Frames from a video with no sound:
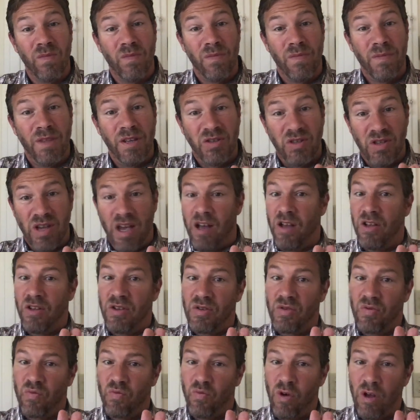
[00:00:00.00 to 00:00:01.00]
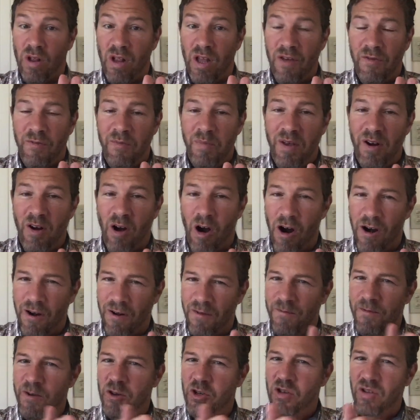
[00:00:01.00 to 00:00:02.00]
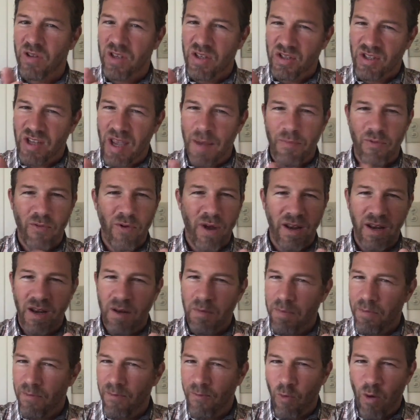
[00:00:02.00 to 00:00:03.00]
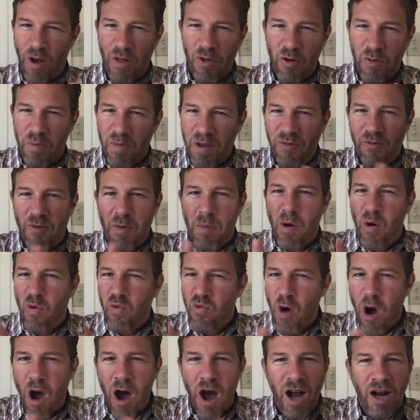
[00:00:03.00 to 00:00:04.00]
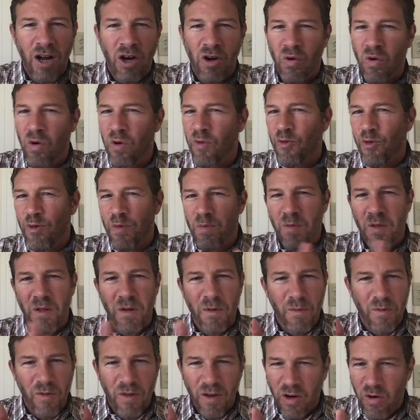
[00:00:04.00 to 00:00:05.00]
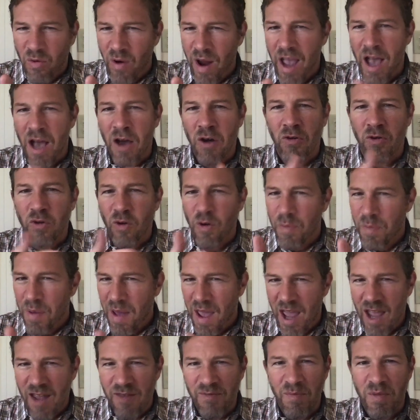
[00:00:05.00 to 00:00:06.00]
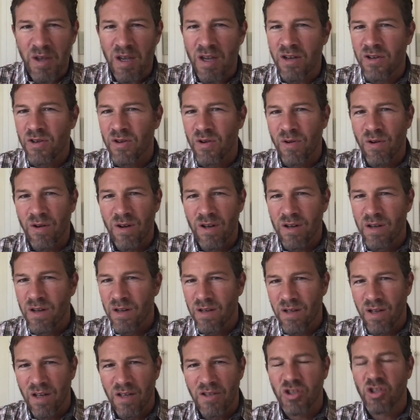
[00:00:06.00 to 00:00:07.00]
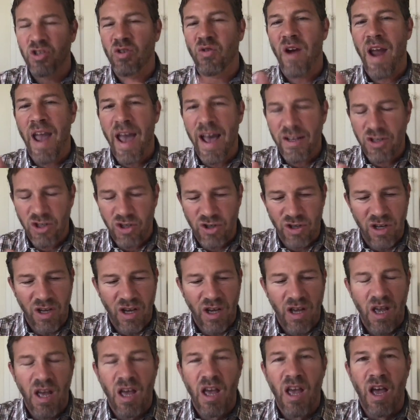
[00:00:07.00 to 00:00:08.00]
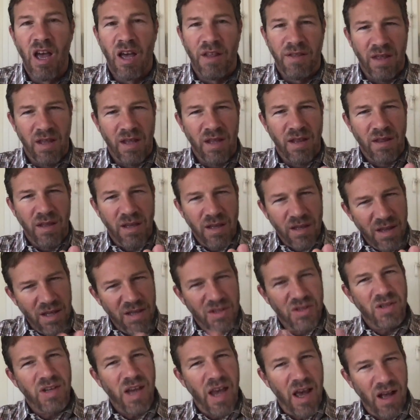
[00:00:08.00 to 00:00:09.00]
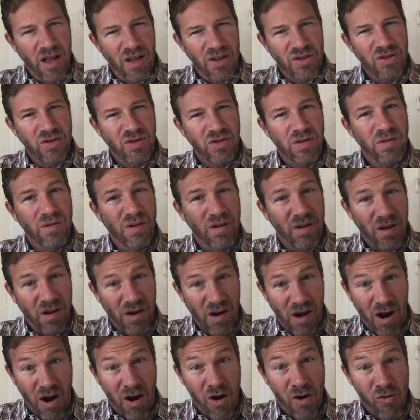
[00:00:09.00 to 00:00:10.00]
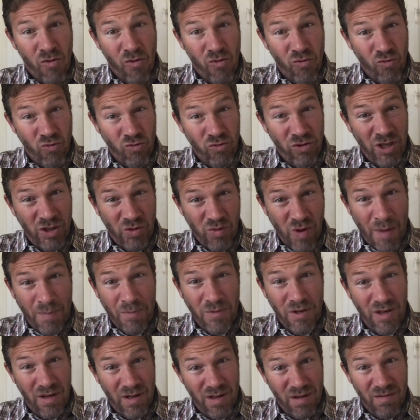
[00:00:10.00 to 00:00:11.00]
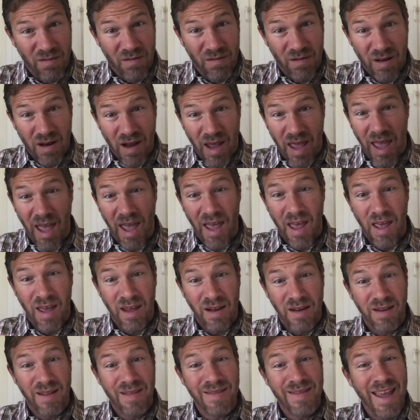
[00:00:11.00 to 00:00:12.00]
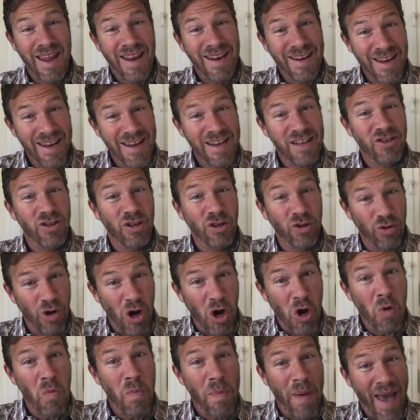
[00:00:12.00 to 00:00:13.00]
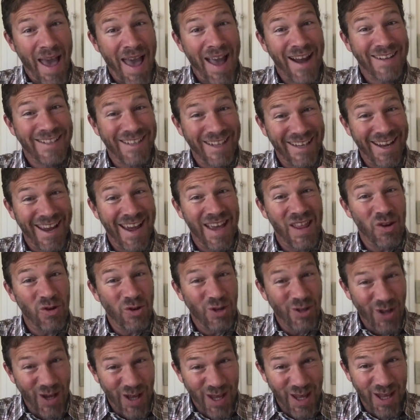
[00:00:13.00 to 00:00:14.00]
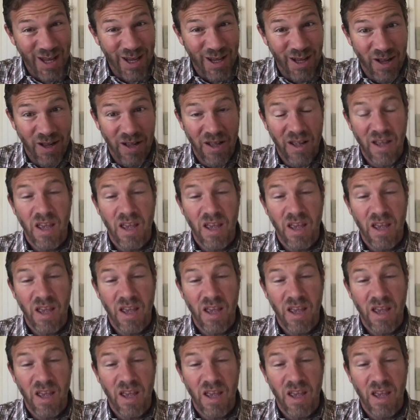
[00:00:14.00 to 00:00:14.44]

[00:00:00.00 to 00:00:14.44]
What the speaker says: the cells will have been artificially separated, whether it be from a rock or from the ground or a pavement or a scratch. The cells are disrupted and they need to grow back together to heal.